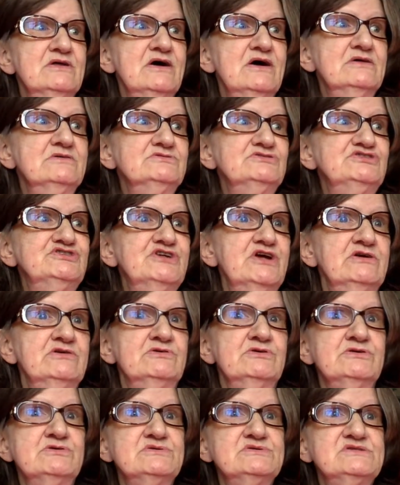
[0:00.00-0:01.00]
other
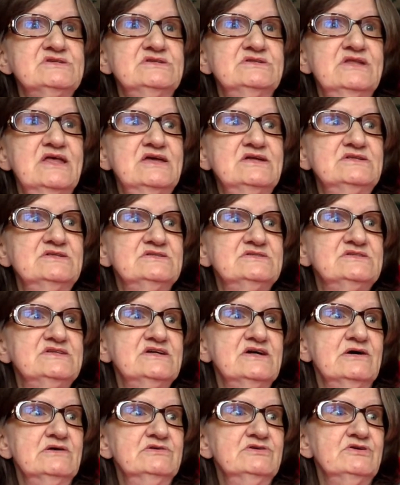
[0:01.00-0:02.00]
generals and they
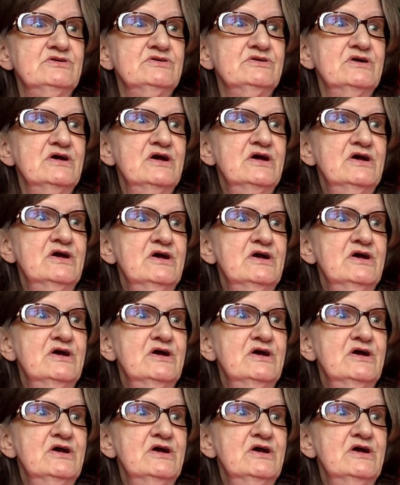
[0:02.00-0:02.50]
tell their